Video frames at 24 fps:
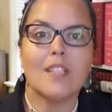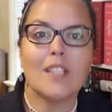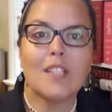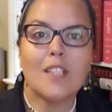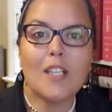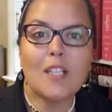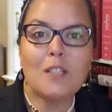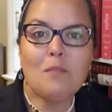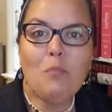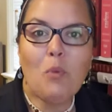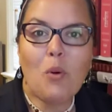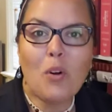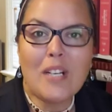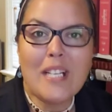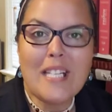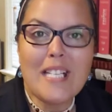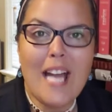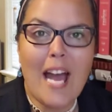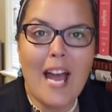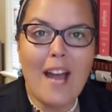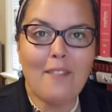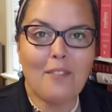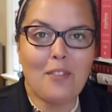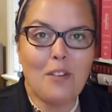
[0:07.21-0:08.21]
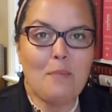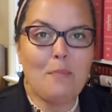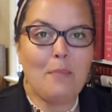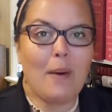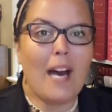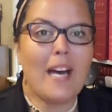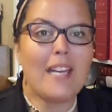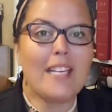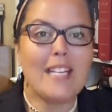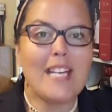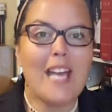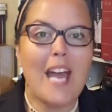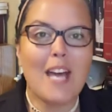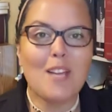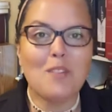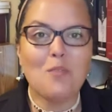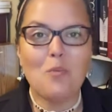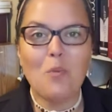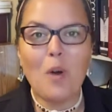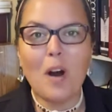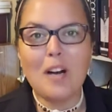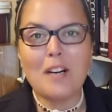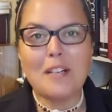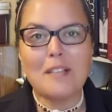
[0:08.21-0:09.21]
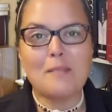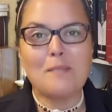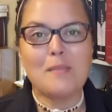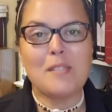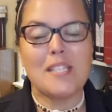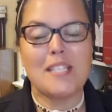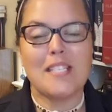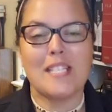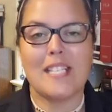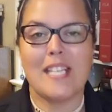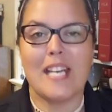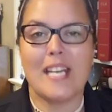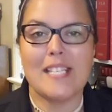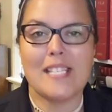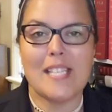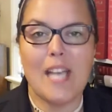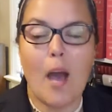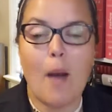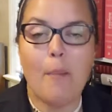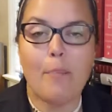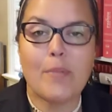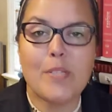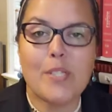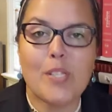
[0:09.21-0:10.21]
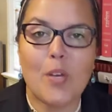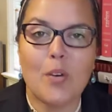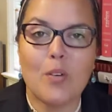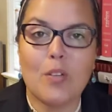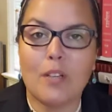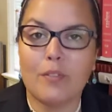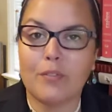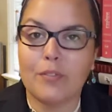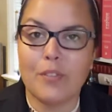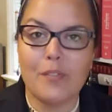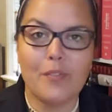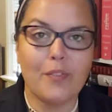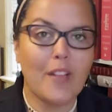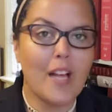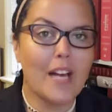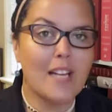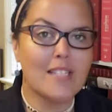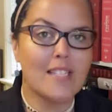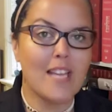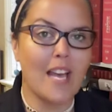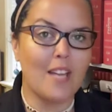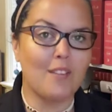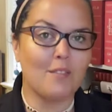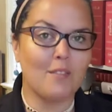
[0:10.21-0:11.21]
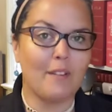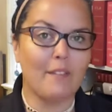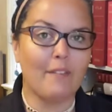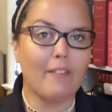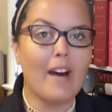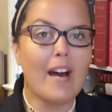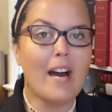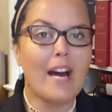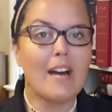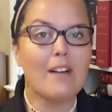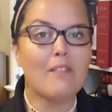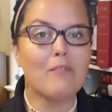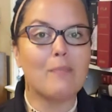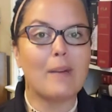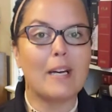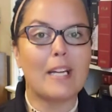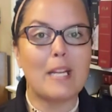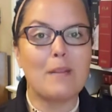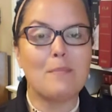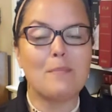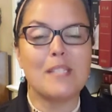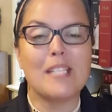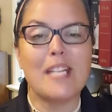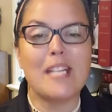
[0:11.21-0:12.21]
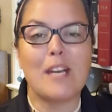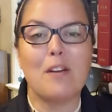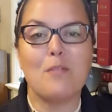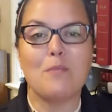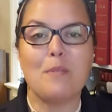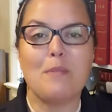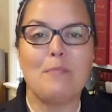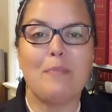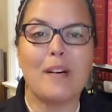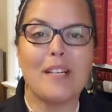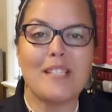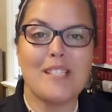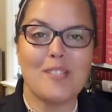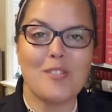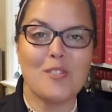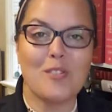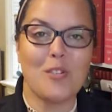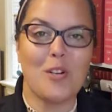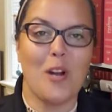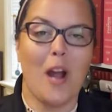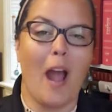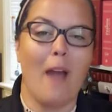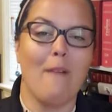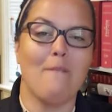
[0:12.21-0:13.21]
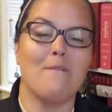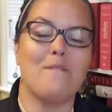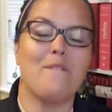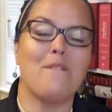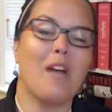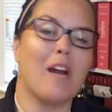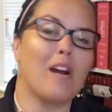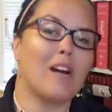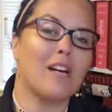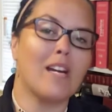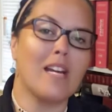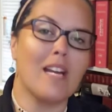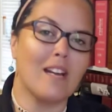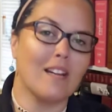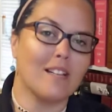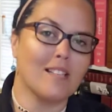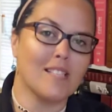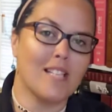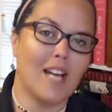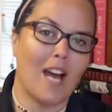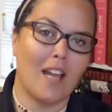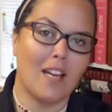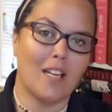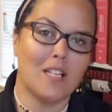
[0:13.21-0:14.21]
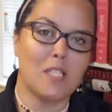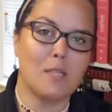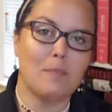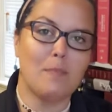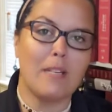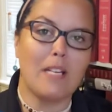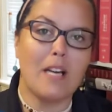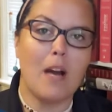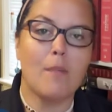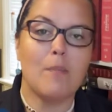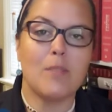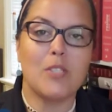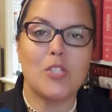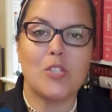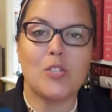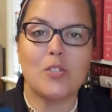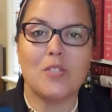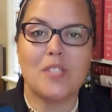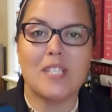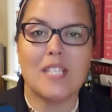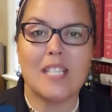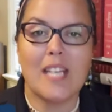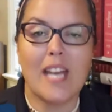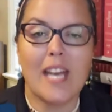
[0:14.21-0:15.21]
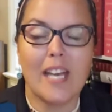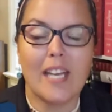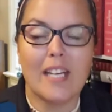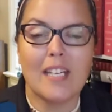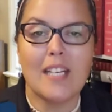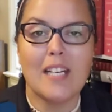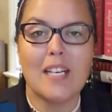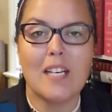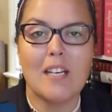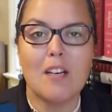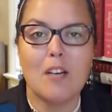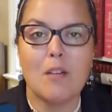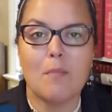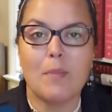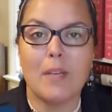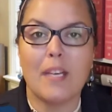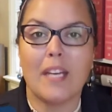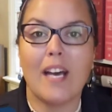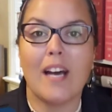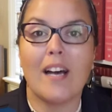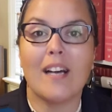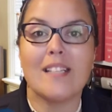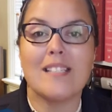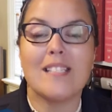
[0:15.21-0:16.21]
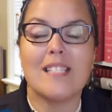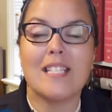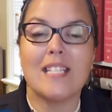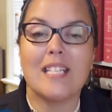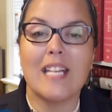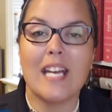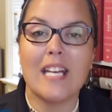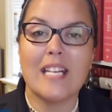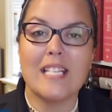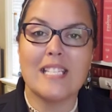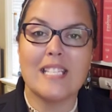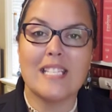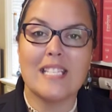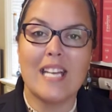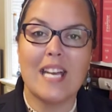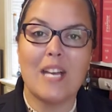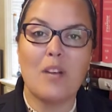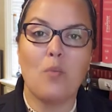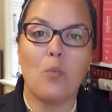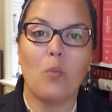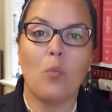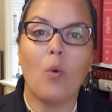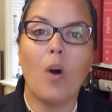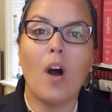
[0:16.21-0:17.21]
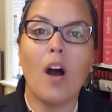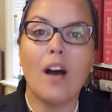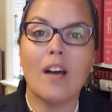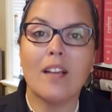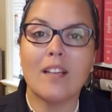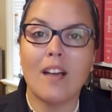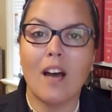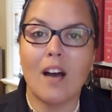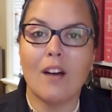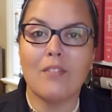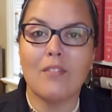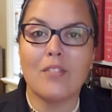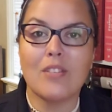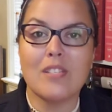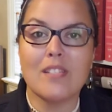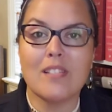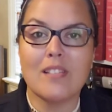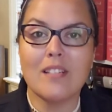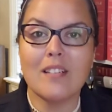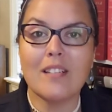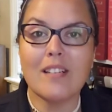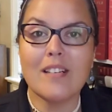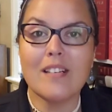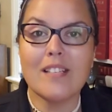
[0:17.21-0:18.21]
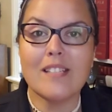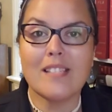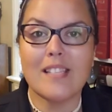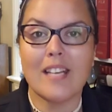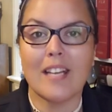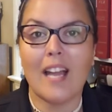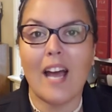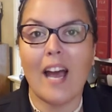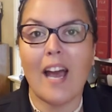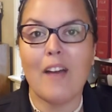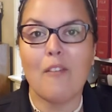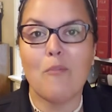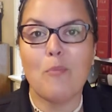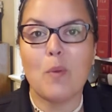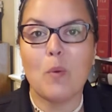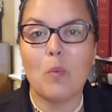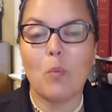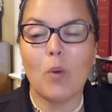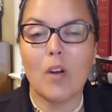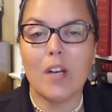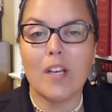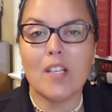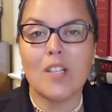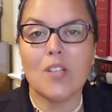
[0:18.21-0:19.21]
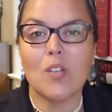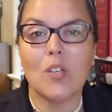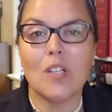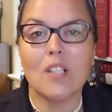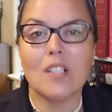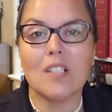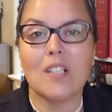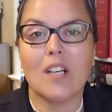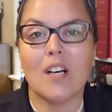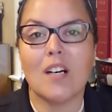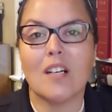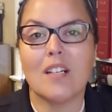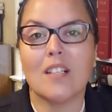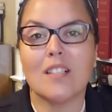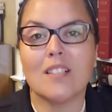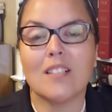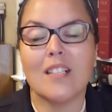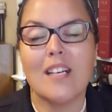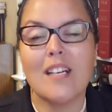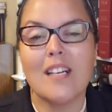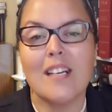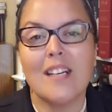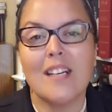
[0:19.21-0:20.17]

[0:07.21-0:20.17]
Good morning, everybody, and welcome to today's episode of Reflect and Revive. My name is Naomi Bussinger. I'm very excited to be coming to you today because today is day one of a series that I have been working on called